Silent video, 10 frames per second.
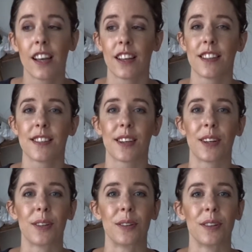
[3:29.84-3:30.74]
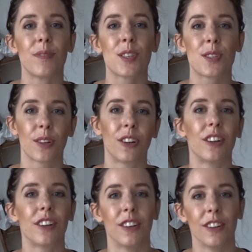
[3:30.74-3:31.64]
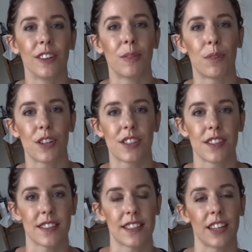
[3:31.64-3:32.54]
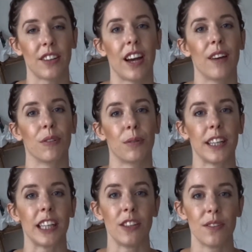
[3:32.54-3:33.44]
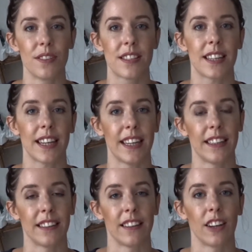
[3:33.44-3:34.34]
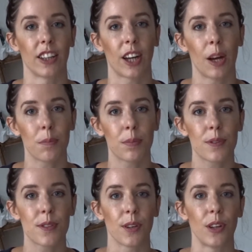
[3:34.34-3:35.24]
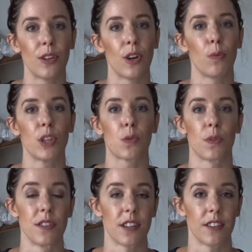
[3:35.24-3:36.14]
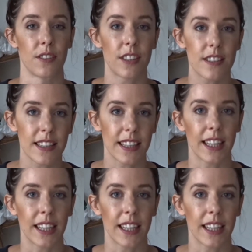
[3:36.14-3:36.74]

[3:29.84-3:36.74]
So store all the brushes that you have already used in a cup so you know which ones are dirty